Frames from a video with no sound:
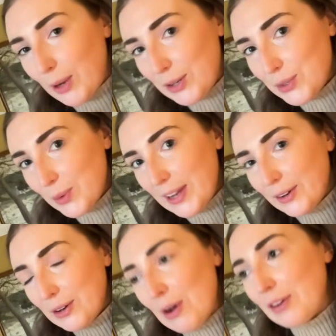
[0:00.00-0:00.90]
just waiting on a
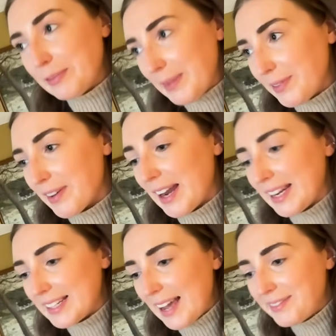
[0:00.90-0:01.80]
call from my
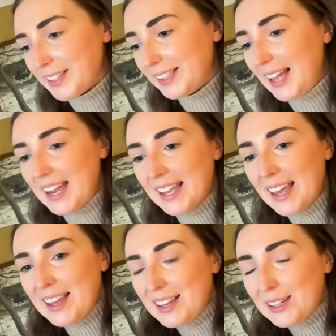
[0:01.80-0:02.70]
friend. I feel like
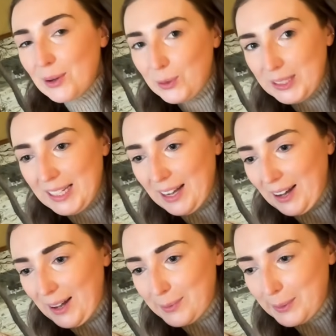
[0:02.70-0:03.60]
cozying
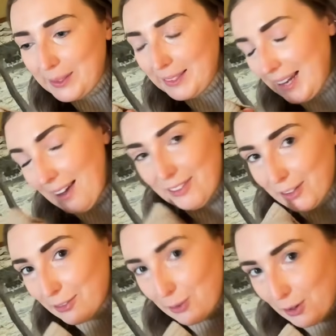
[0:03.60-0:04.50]
up and having a
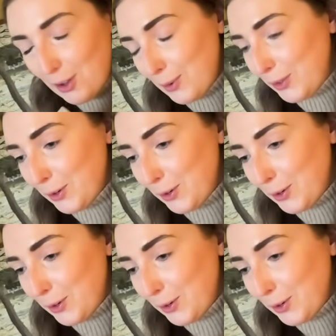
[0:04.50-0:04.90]
phone call with your